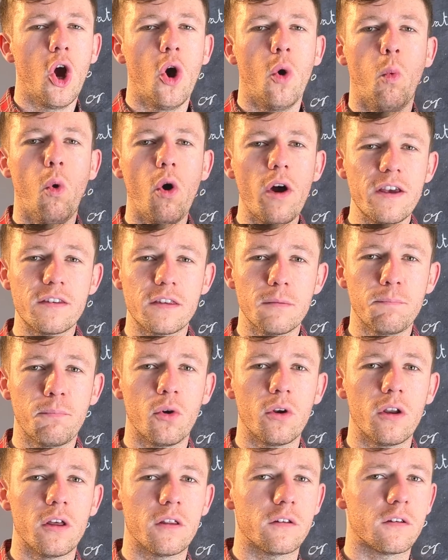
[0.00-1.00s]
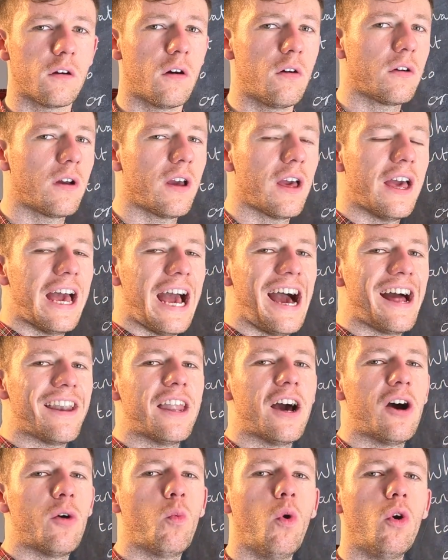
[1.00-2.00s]
What is the point of the song? And
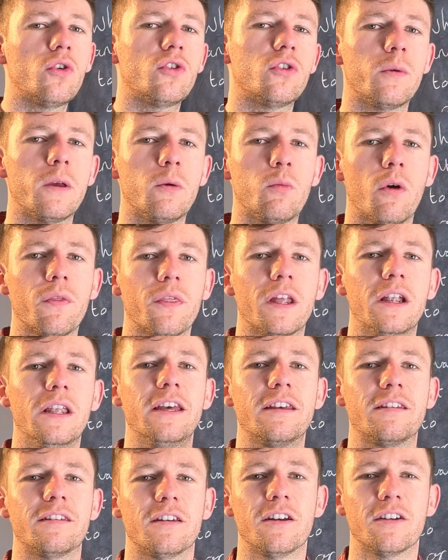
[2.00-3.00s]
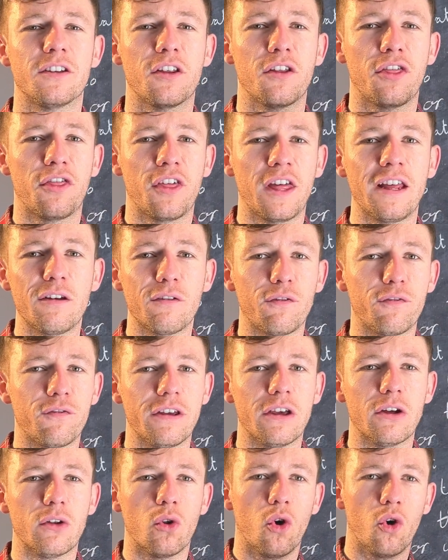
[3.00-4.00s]
now what do we want the listener to think,
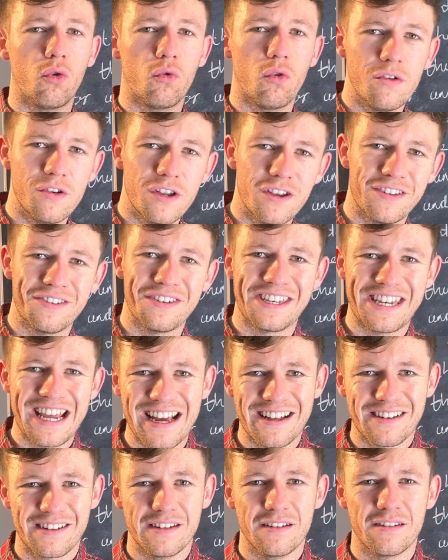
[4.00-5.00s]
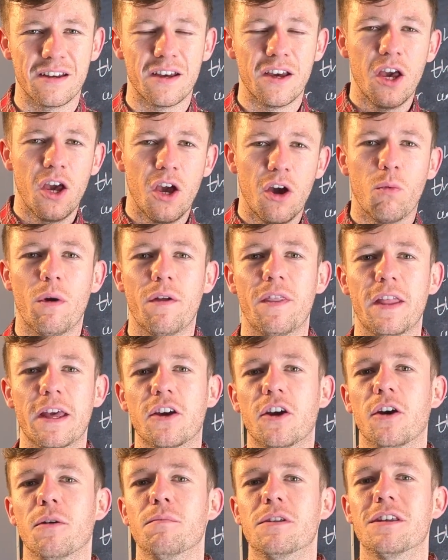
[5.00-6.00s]
feel, or understand when they
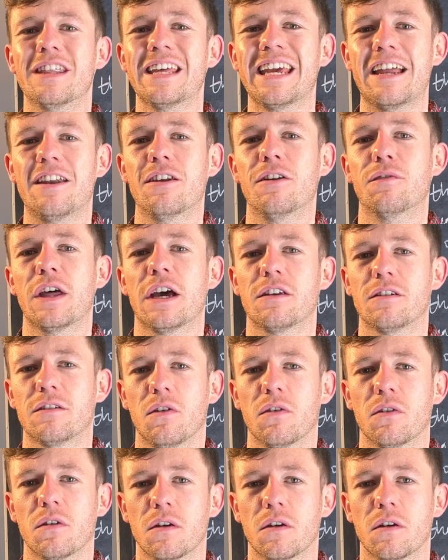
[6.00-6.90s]
come to the end of that song?